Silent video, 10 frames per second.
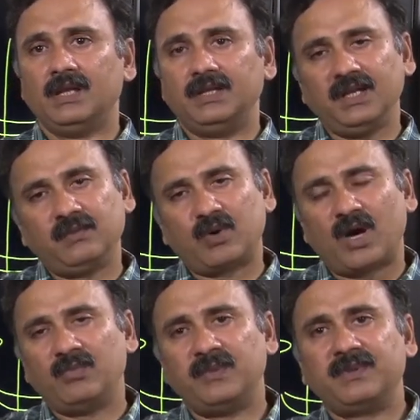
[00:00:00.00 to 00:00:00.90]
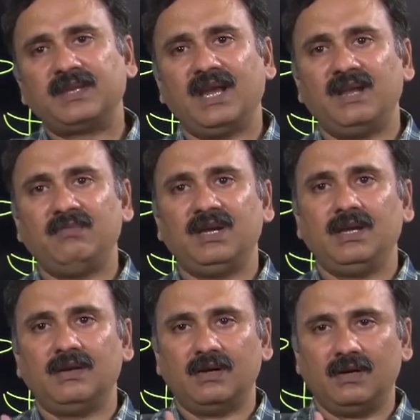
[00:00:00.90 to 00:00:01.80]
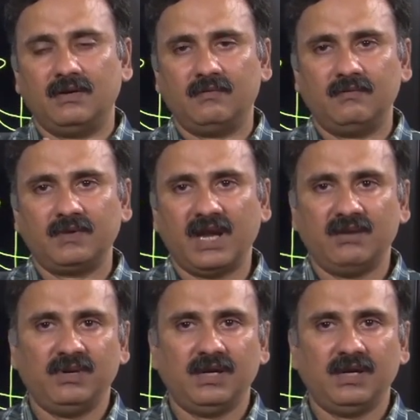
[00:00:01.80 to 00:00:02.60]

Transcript: these problems can be worked